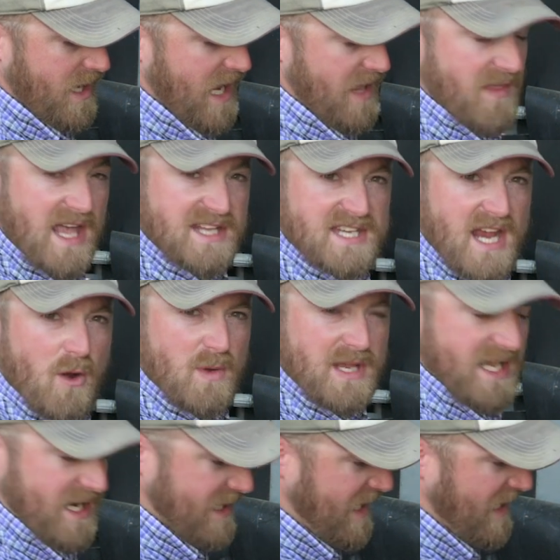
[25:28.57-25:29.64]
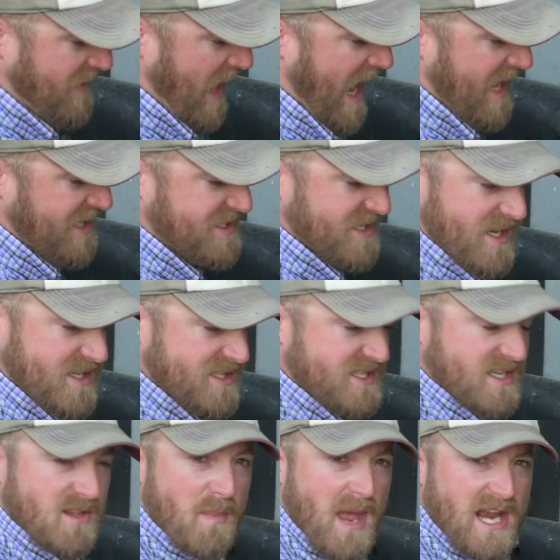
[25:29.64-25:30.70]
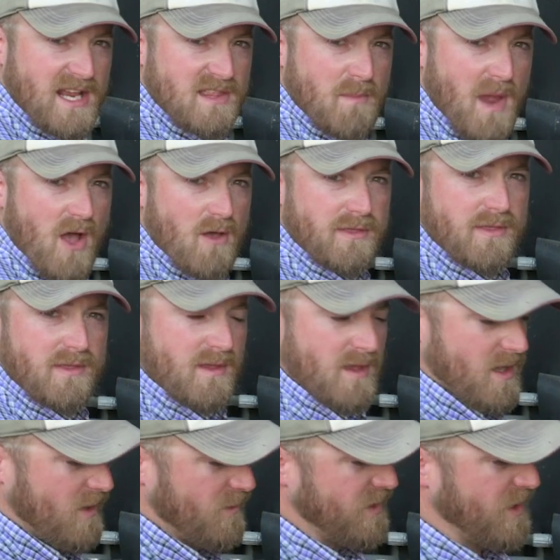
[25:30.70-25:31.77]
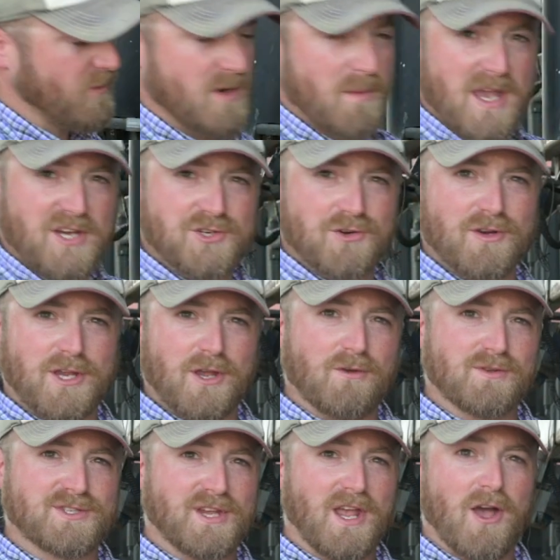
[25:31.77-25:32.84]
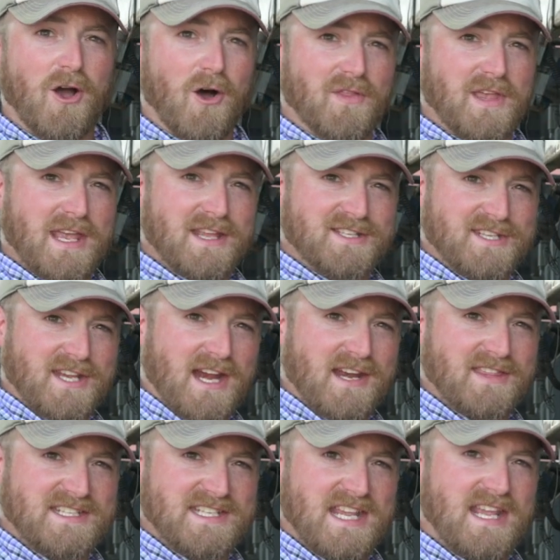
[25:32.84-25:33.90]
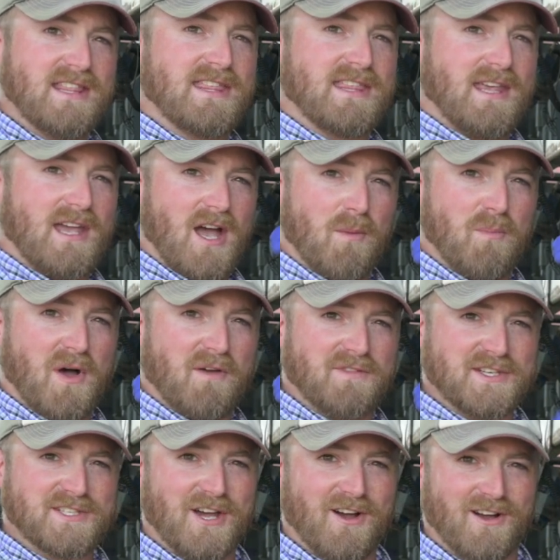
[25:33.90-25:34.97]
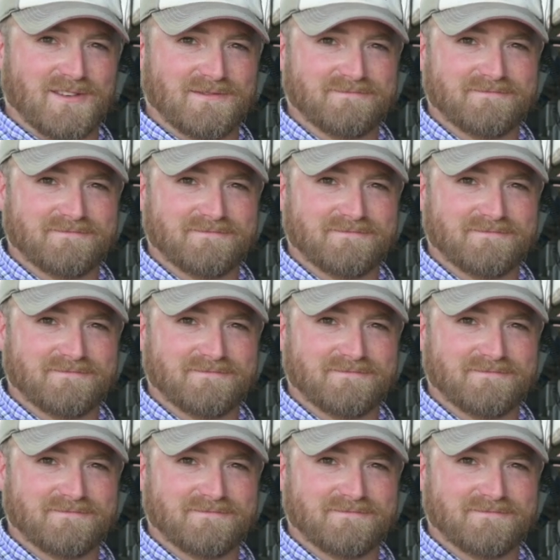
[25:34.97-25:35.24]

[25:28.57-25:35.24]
and that's how we can get access to the back of the mouth. We do want to make sure it goes on the inside of the teeth, above the tongue.